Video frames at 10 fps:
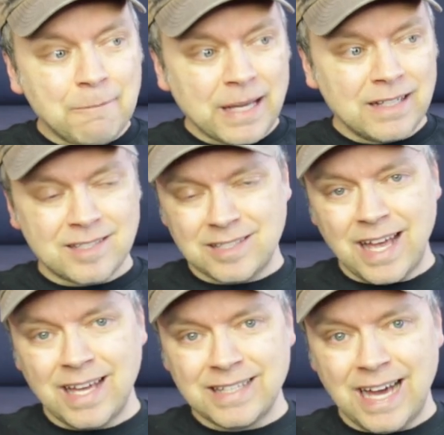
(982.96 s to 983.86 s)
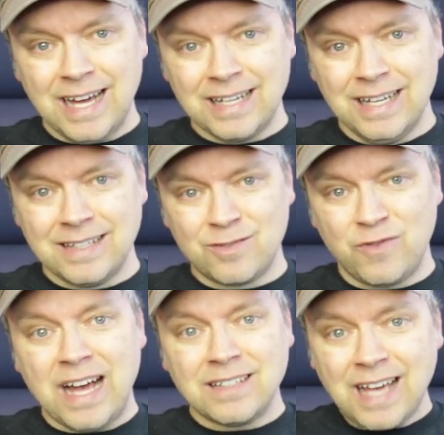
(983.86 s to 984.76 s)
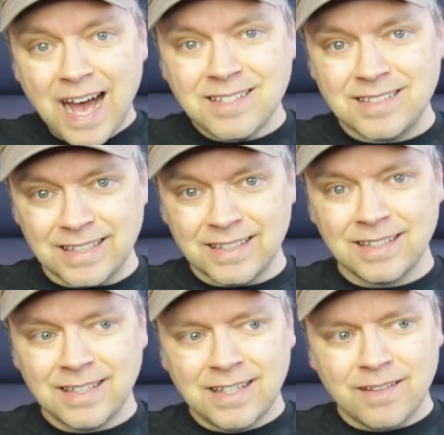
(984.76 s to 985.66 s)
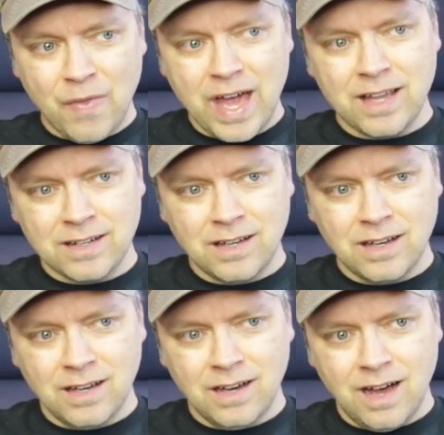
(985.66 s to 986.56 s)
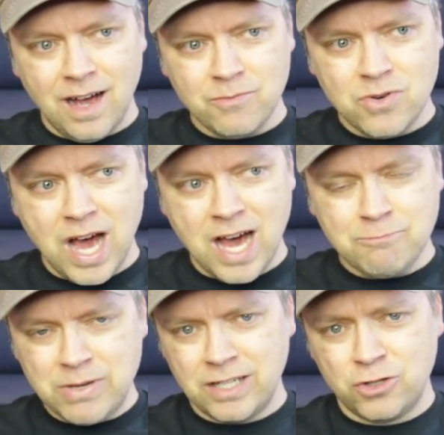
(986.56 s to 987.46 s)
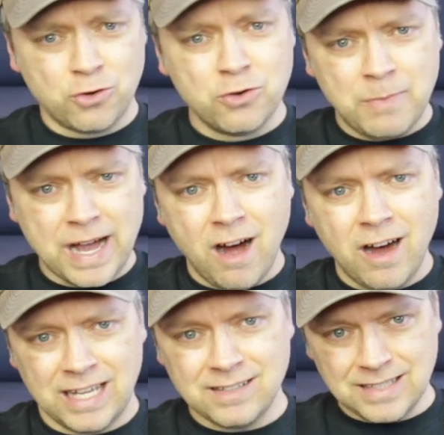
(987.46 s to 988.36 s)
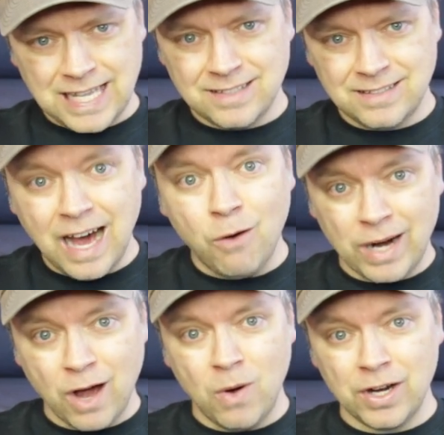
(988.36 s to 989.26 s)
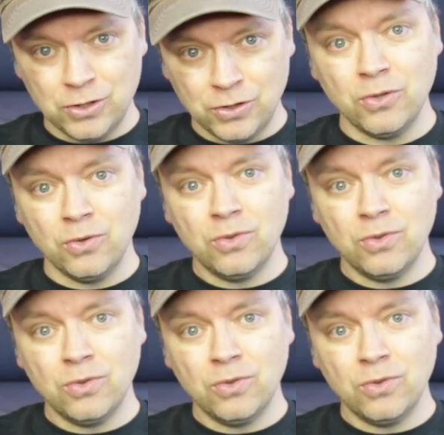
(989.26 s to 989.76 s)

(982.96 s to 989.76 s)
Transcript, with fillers: me to say that it's fantastic, then I'm not being true to my audience and that's not what I want to do.